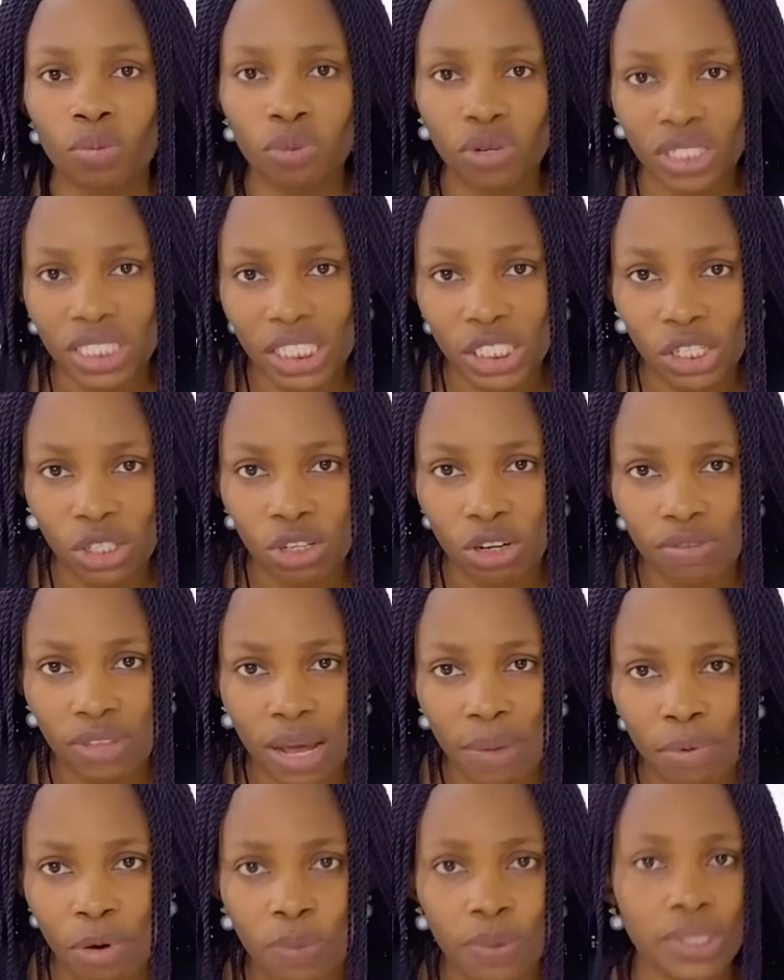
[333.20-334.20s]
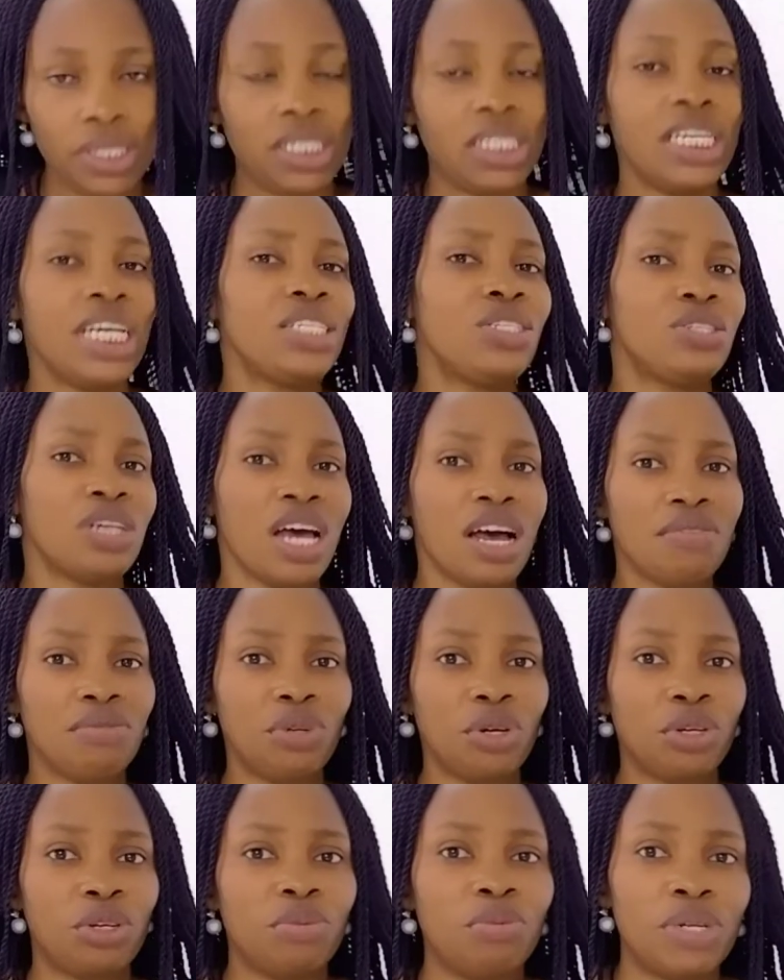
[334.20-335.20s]
possession of that property. Yes, you have
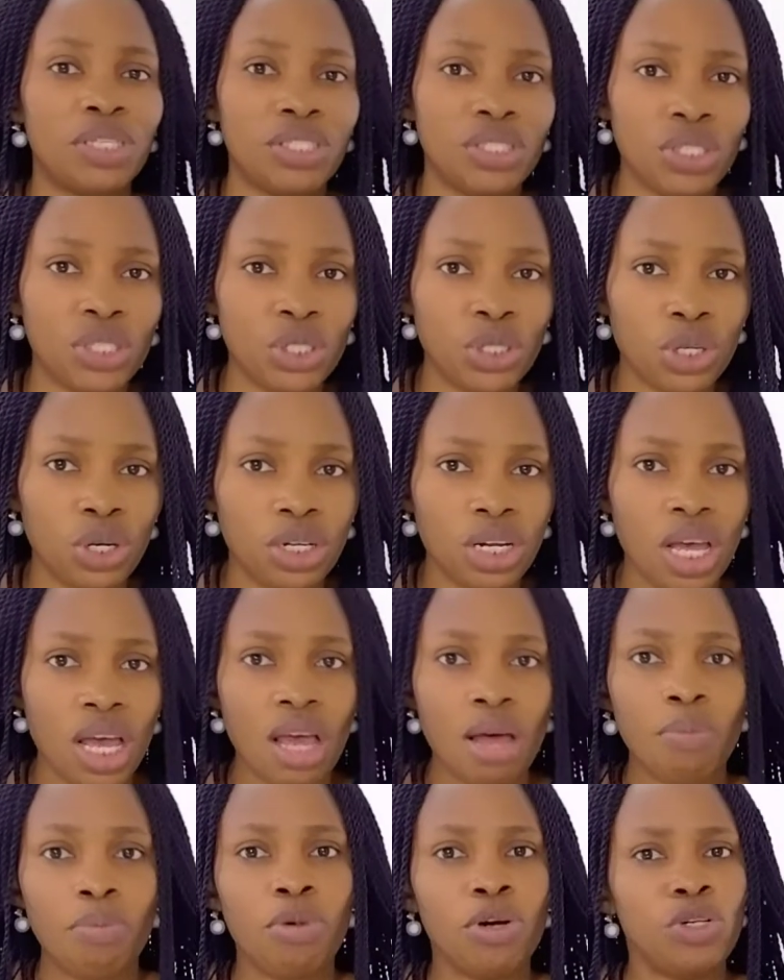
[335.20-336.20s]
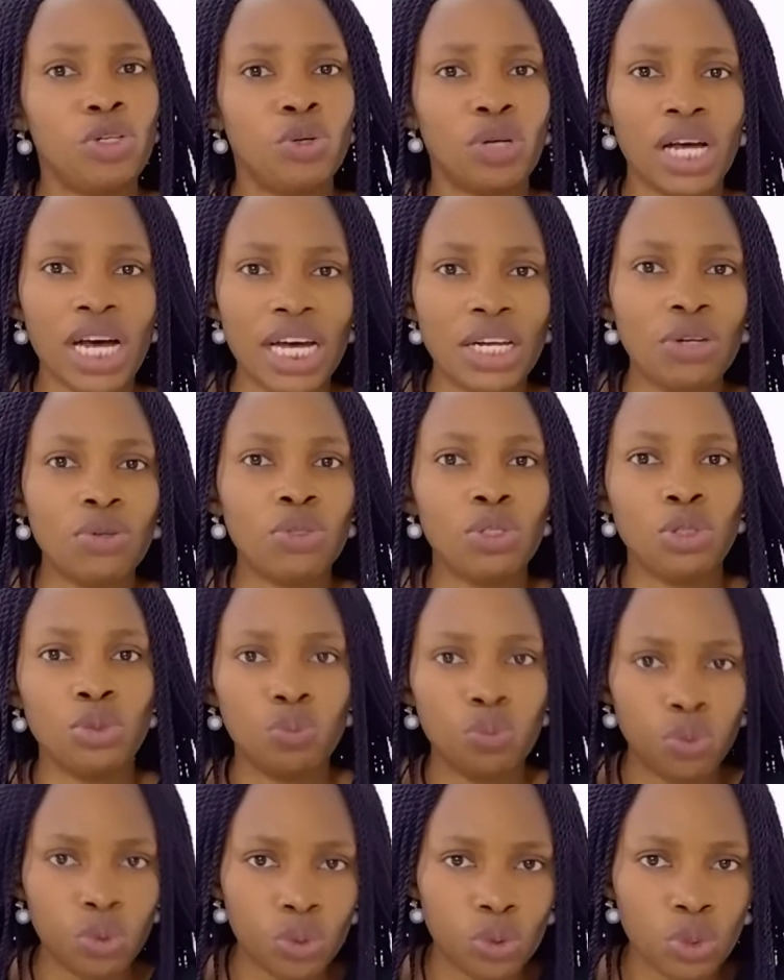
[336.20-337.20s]
documentation, but you
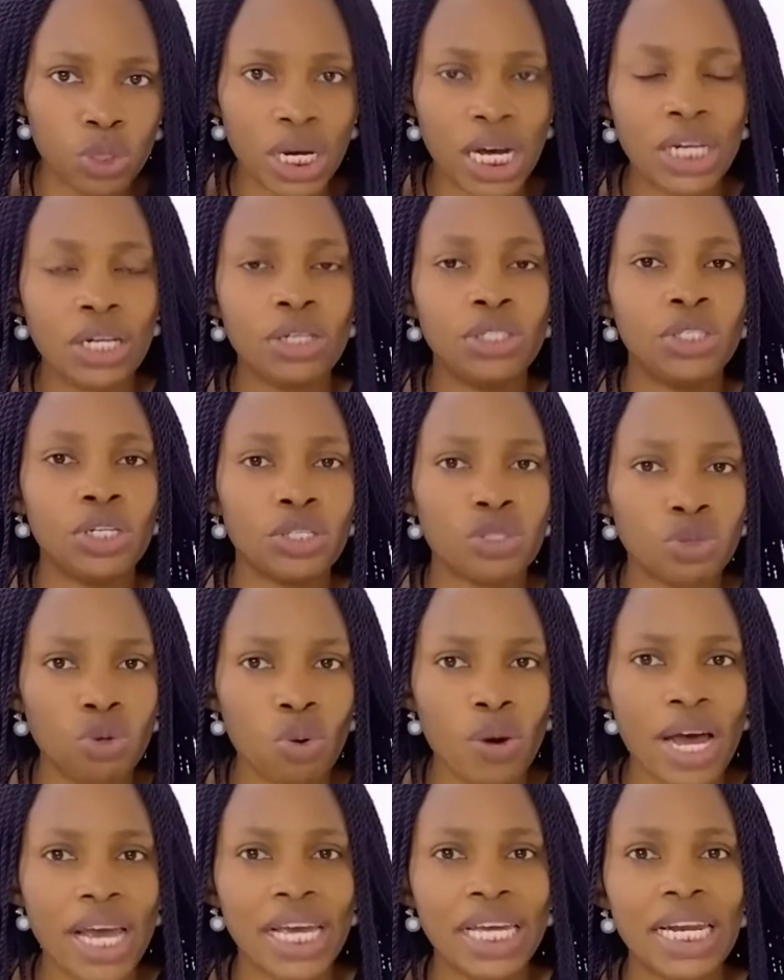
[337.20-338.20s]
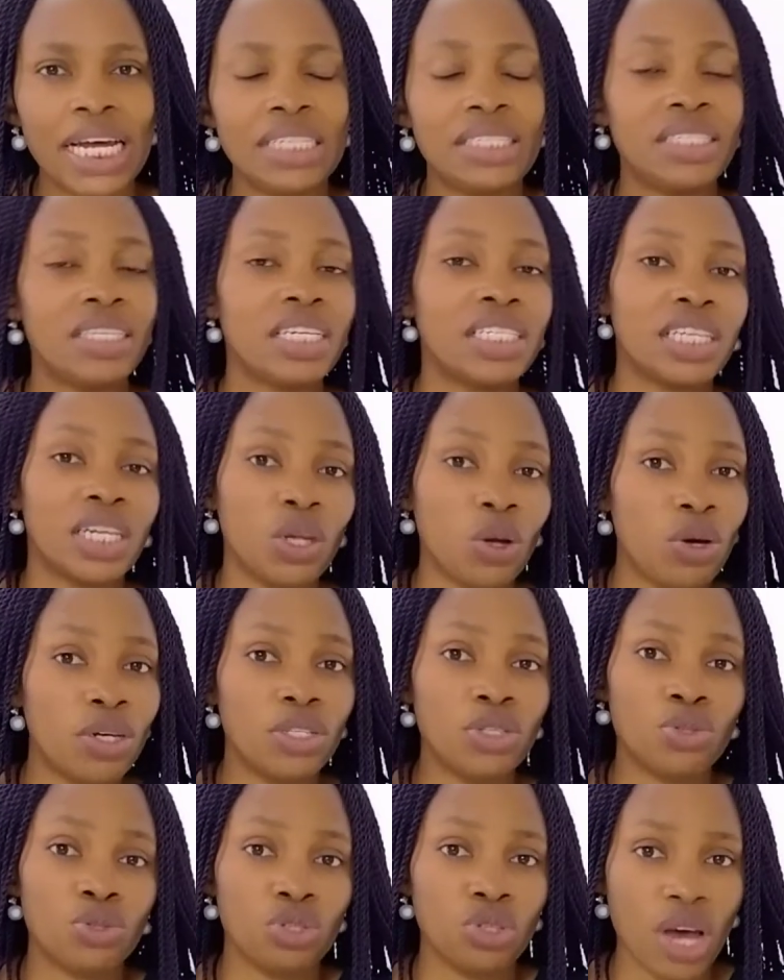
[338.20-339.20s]
cannot just go ahead and take the law
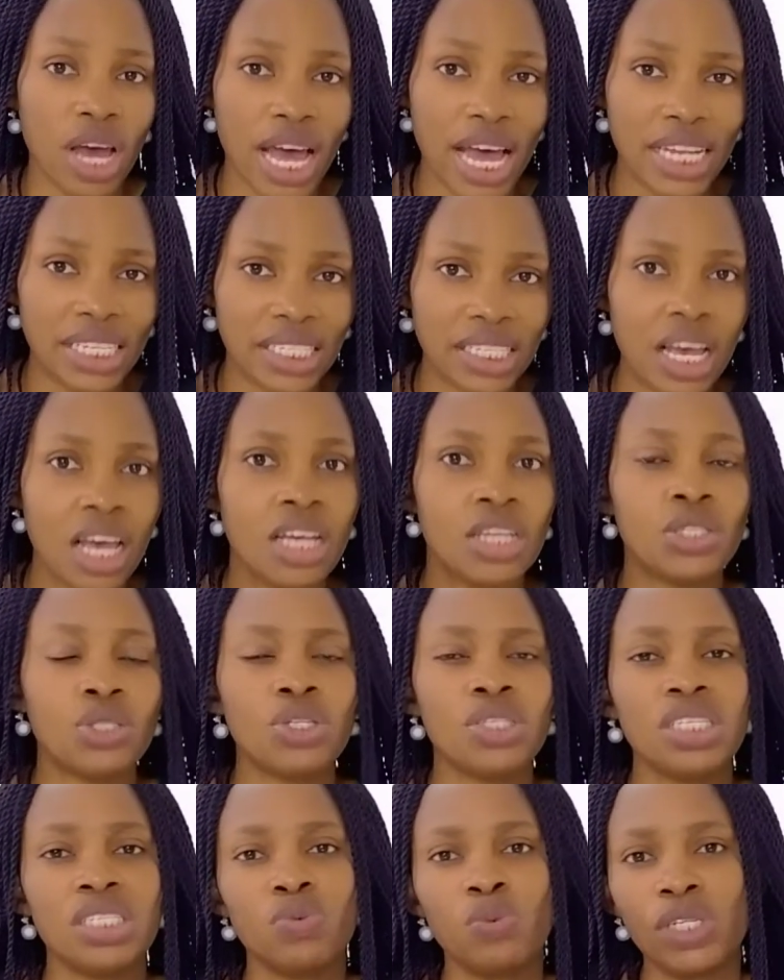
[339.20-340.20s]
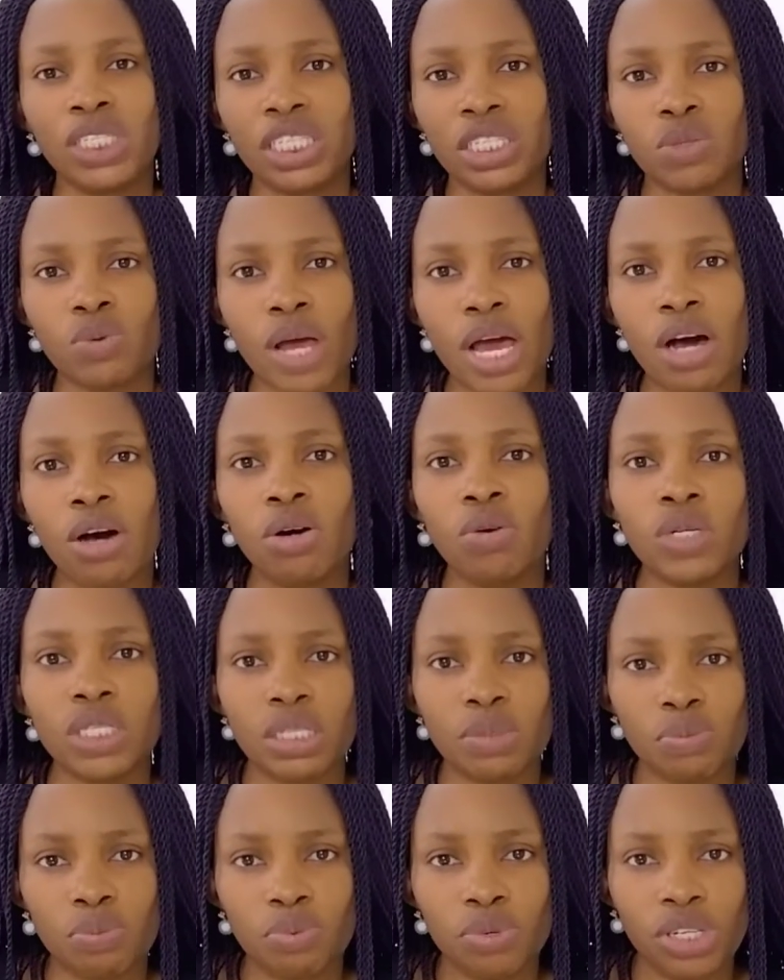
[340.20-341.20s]
into your hands. So this, which is why I
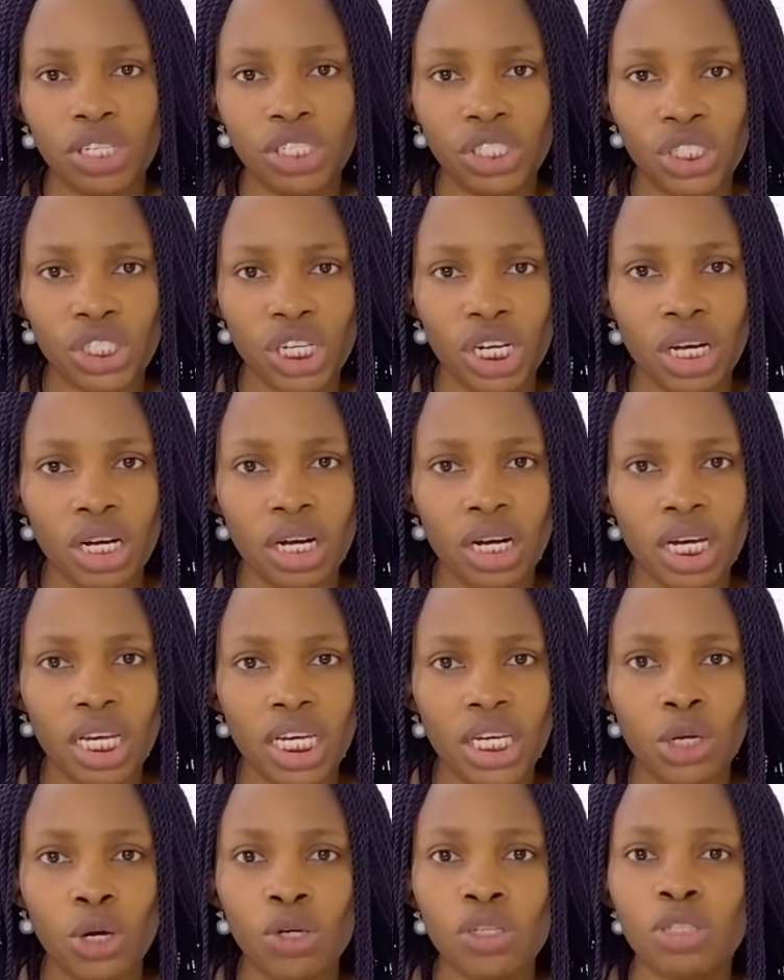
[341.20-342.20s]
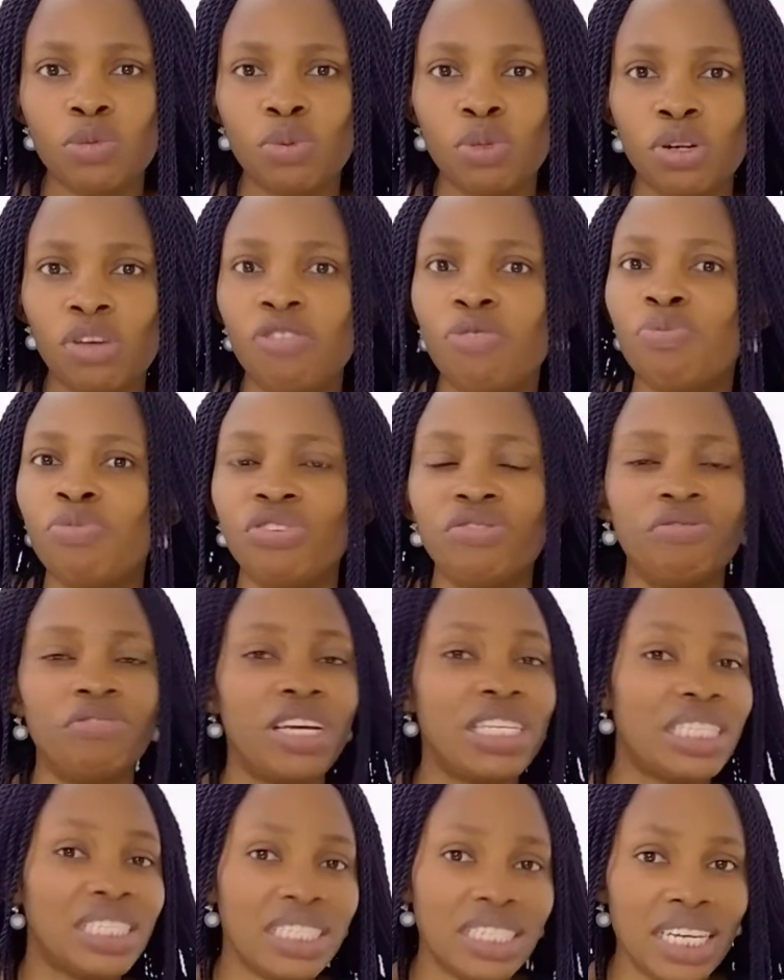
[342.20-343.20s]
always preach a gospel of
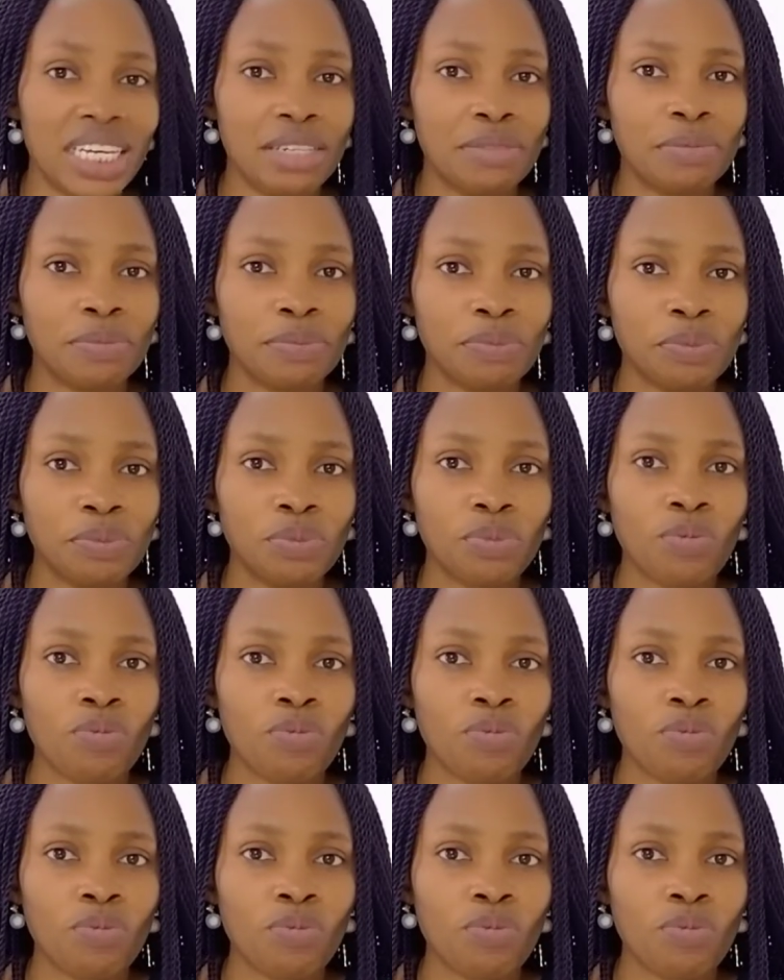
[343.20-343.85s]
preventing